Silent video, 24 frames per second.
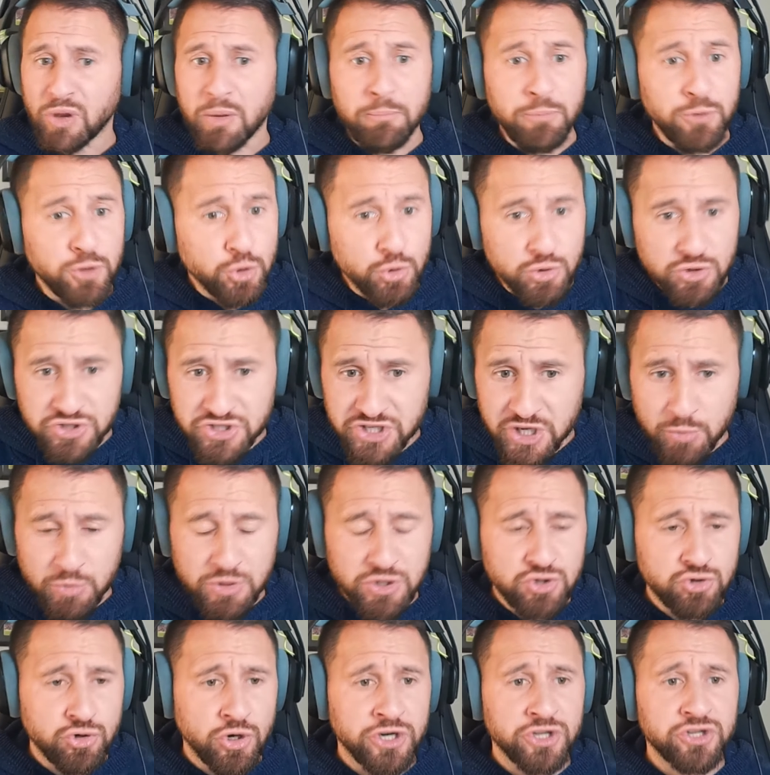but you can see what he's
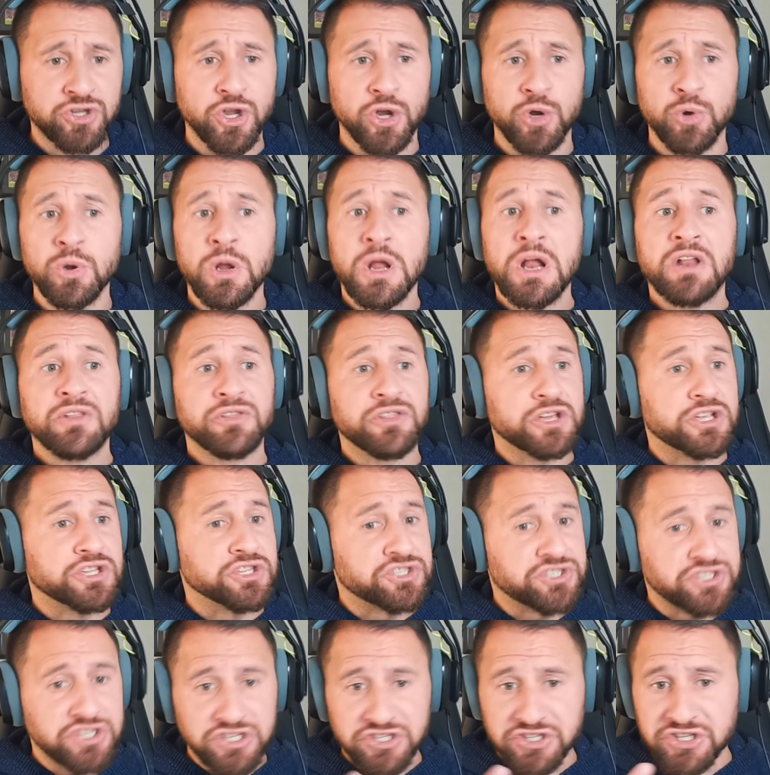trying to do. The
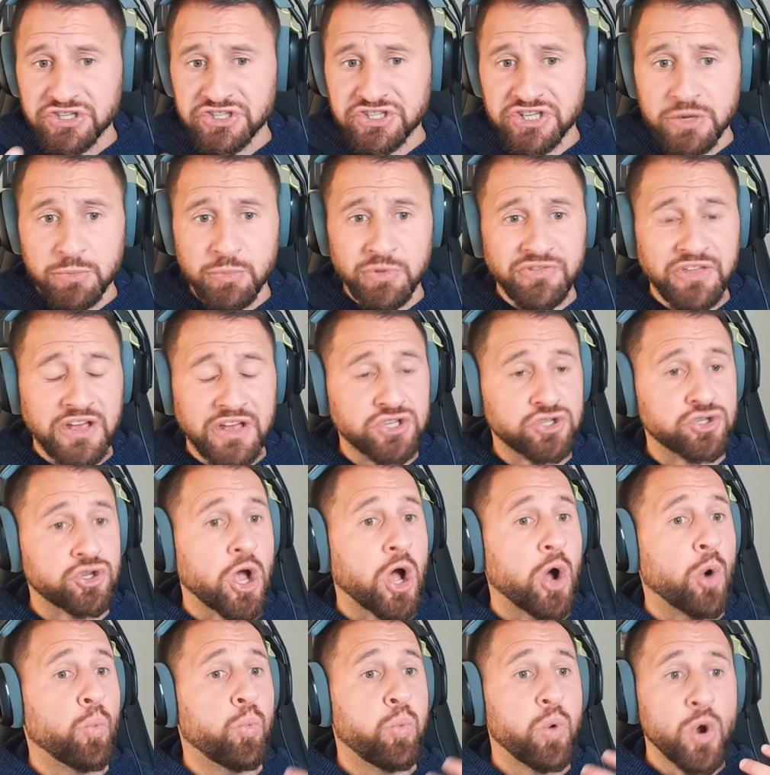consistency with that
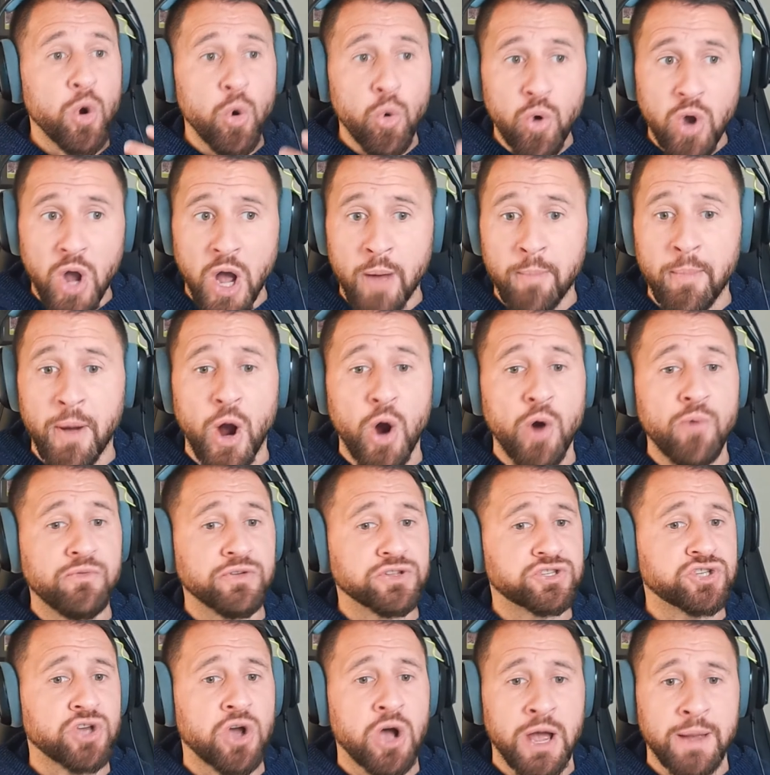style will come over
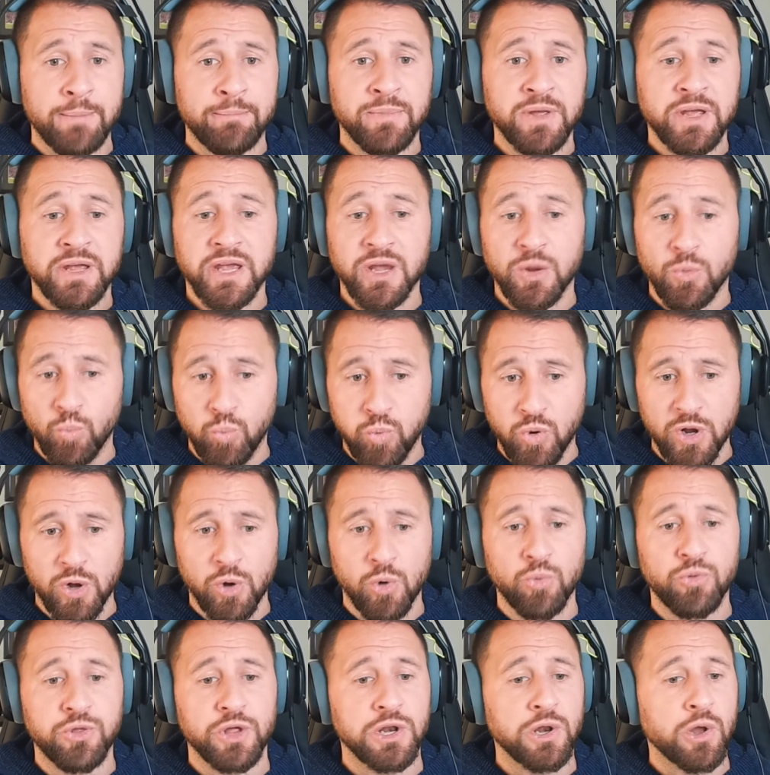time. It
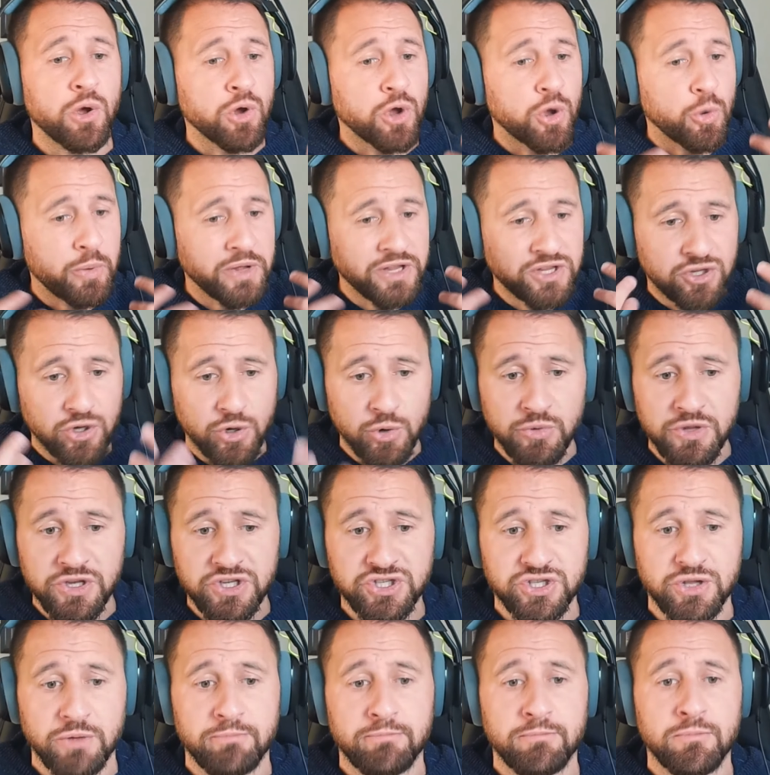will. The longer we do this,
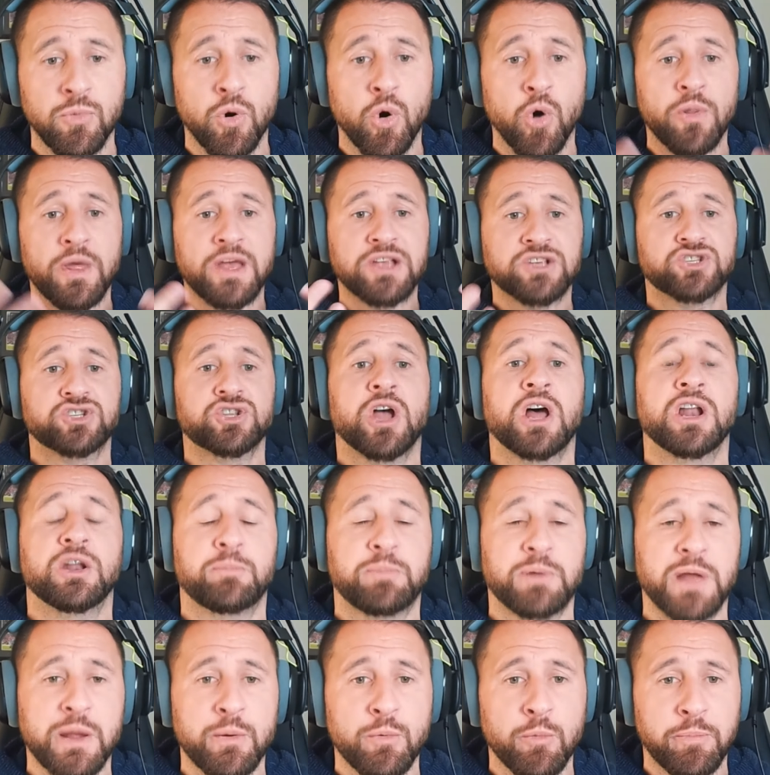the more that style of
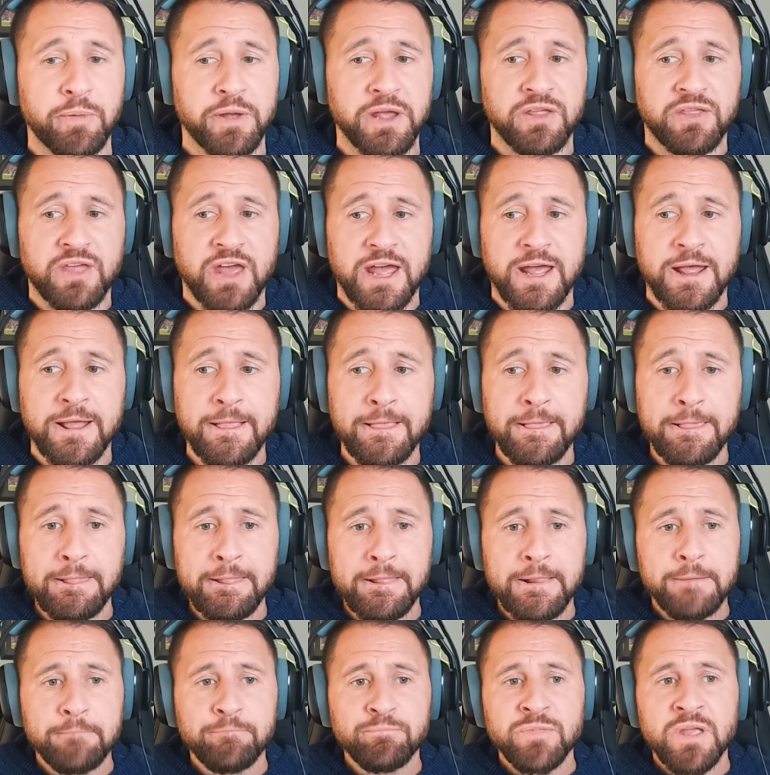play will be there.
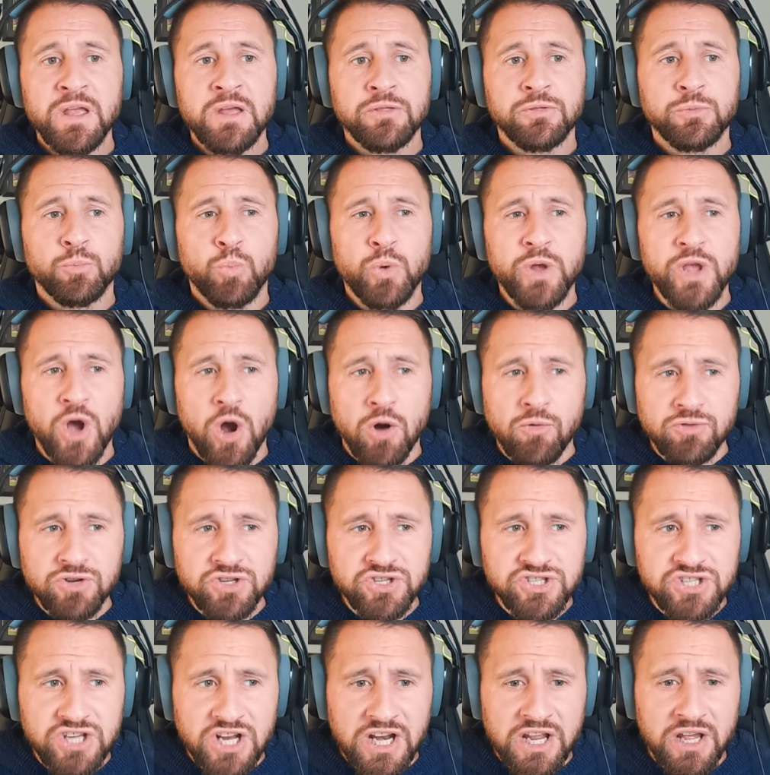We are
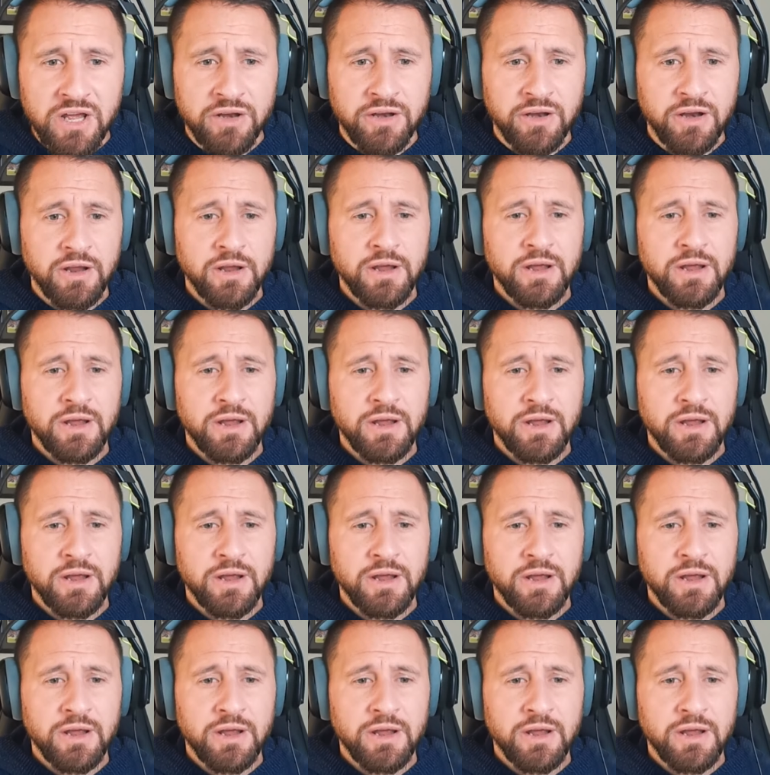resilient.